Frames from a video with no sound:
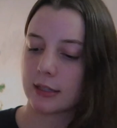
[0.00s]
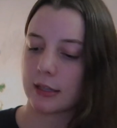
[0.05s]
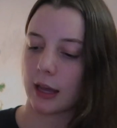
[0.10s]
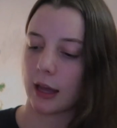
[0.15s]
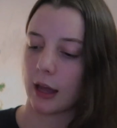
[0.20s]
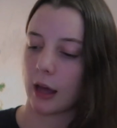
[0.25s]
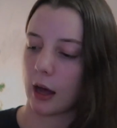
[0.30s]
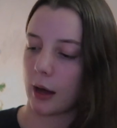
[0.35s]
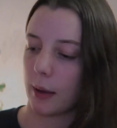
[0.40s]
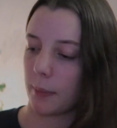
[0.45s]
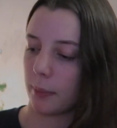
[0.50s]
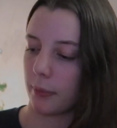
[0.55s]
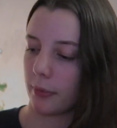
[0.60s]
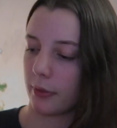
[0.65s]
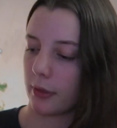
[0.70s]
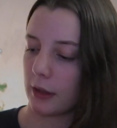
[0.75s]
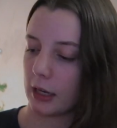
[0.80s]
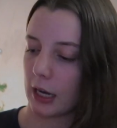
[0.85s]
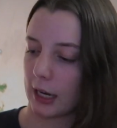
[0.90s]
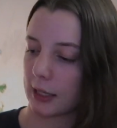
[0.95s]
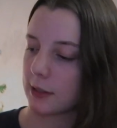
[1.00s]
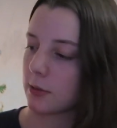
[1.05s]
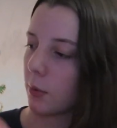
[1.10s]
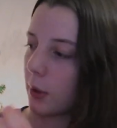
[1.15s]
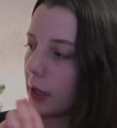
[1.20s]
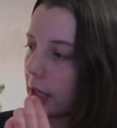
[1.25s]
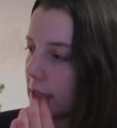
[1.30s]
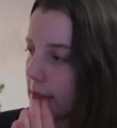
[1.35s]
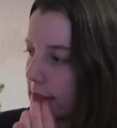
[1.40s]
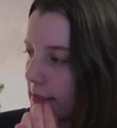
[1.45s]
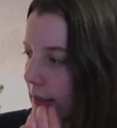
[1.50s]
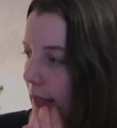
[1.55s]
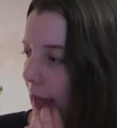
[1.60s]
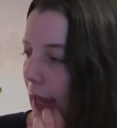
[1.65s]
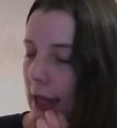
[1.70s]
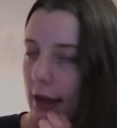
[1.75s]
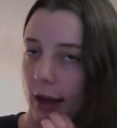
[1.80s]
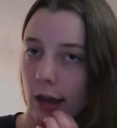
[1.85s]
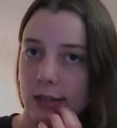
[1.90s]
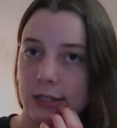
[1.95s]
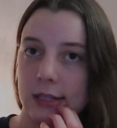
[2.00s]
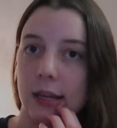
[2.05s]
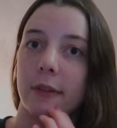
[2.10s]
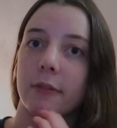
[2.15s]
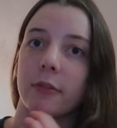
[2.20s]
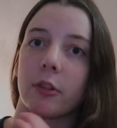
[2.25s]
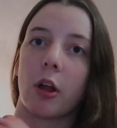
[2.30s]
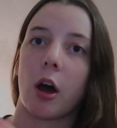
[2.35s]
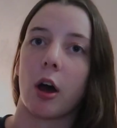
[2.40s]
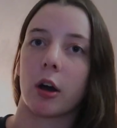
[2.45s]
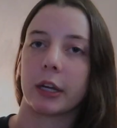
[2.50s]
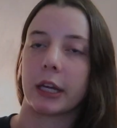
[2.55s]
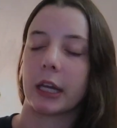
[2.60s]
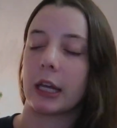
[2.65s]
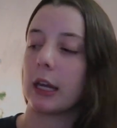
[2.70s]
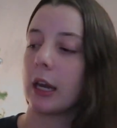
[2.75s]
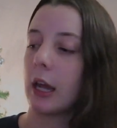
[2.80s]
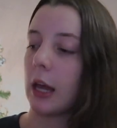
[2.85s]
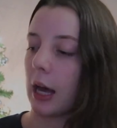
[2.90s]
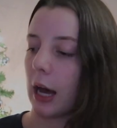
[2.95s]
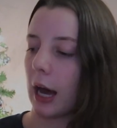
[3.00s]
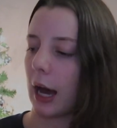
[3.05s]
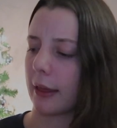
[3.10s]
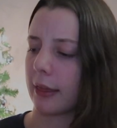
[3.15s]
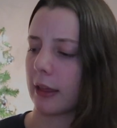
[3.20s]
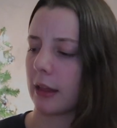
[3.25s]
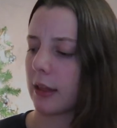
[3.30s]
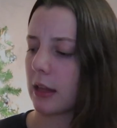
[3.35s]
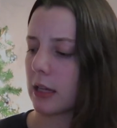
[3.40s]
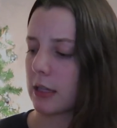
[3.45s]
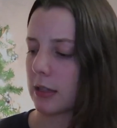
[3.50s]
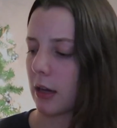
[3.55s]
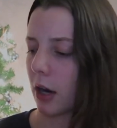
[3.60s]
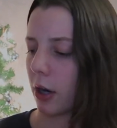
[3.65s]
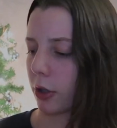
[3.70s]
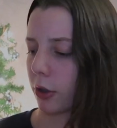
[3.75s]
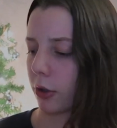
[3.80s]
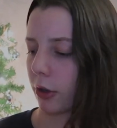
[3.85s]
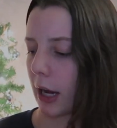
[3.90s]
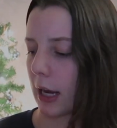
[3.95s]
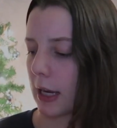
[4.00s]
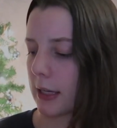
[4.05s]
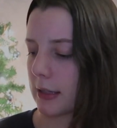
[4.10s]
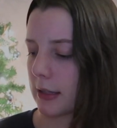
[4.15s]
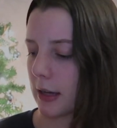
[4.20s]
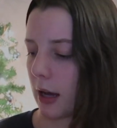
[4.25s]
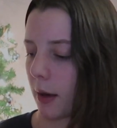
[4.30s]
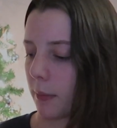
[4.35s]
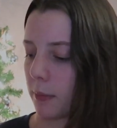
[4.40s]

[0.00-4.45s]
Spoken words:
The next one is The Chaos of Longing. I think these are great.